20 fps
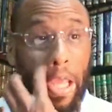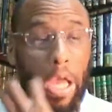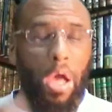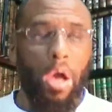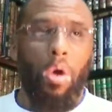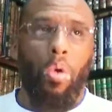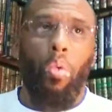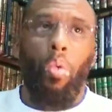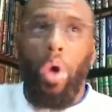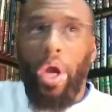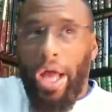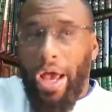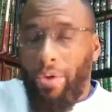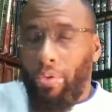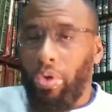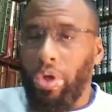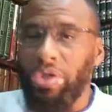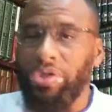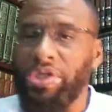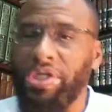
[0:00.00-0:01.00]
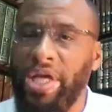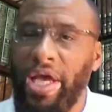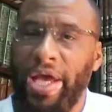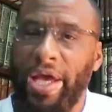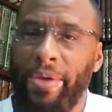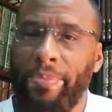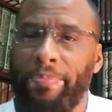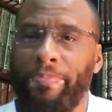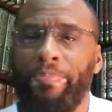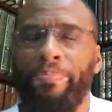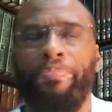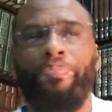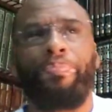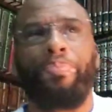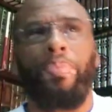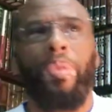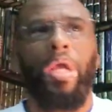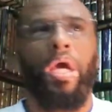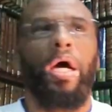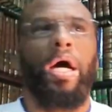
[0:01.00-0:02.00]
What I will say
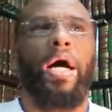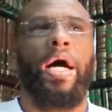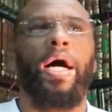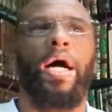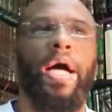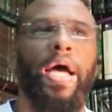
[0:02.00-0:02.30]
uh,